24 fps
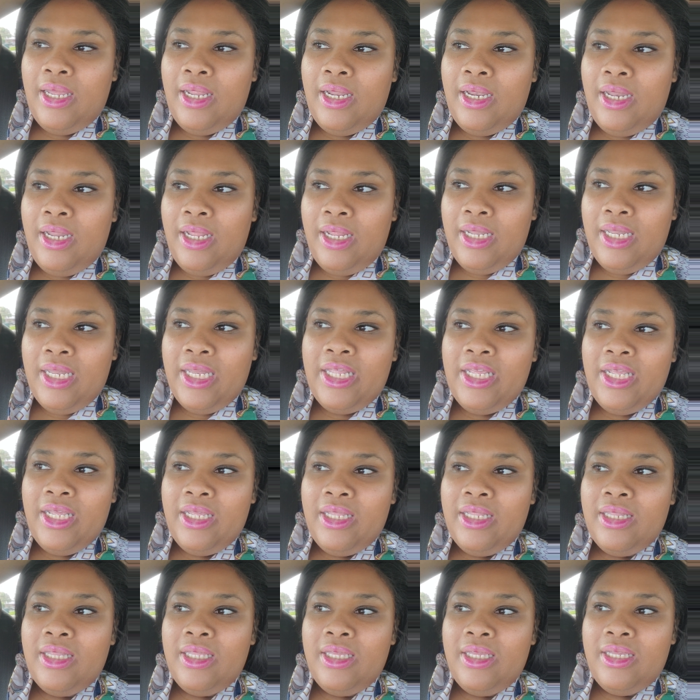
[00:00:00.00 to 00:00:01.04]

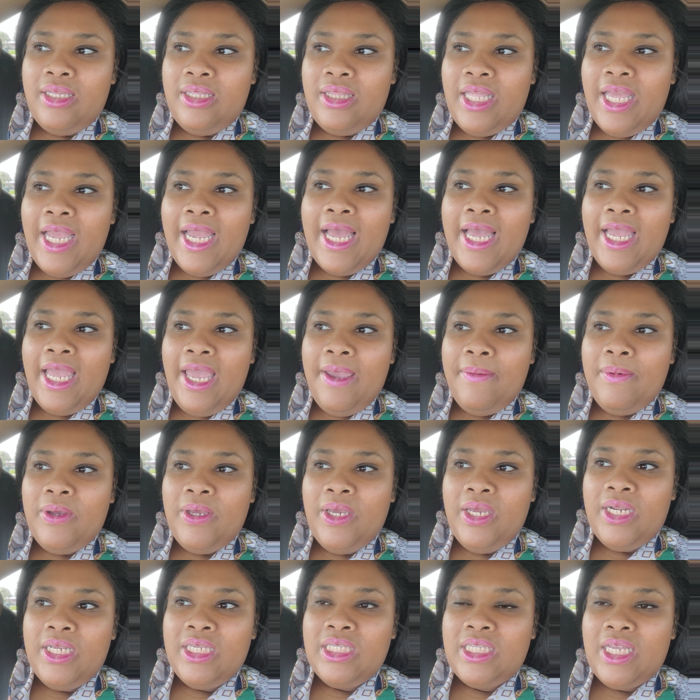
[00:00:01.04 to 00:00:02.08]
the thing I came on
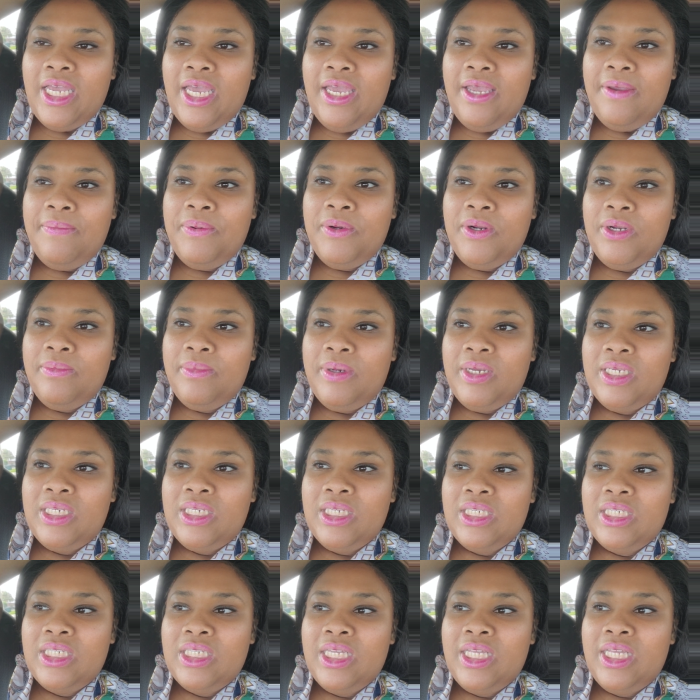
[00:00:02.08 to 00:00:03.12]
here to say pretty much
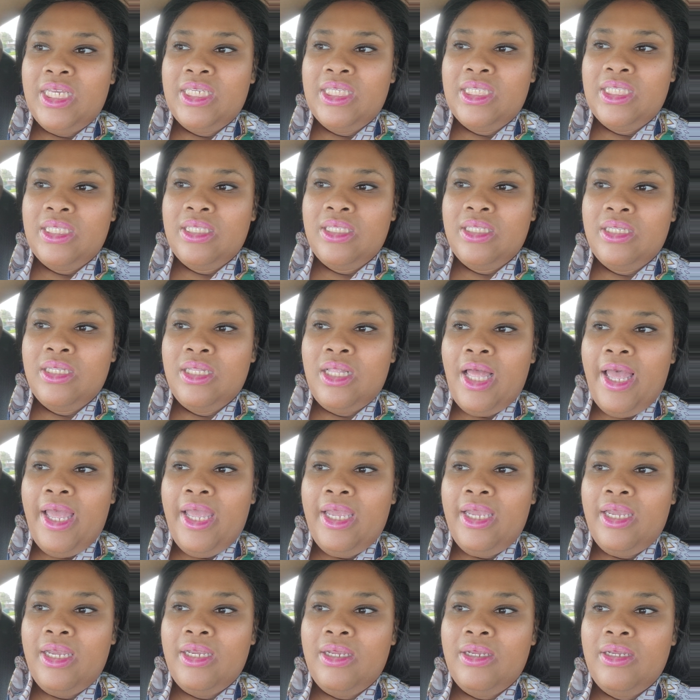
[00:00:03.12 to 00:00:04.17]
is just
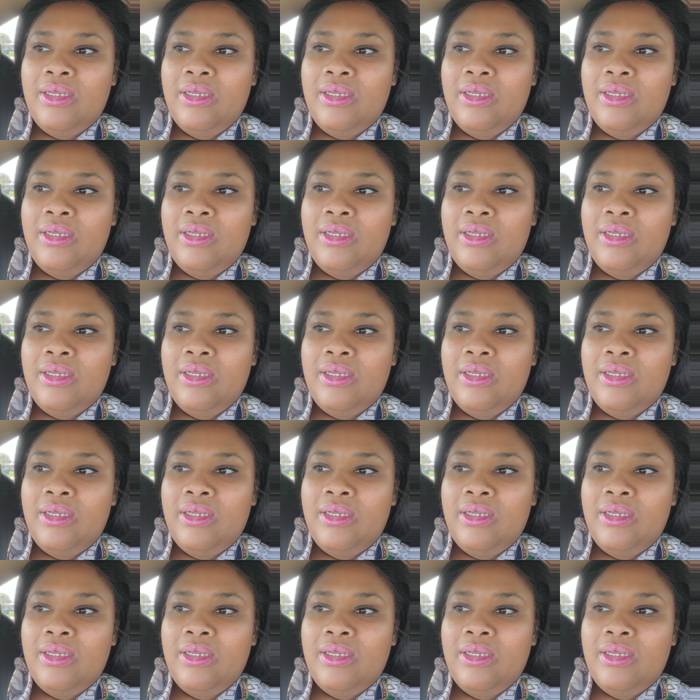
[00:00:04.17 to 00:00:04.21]
like,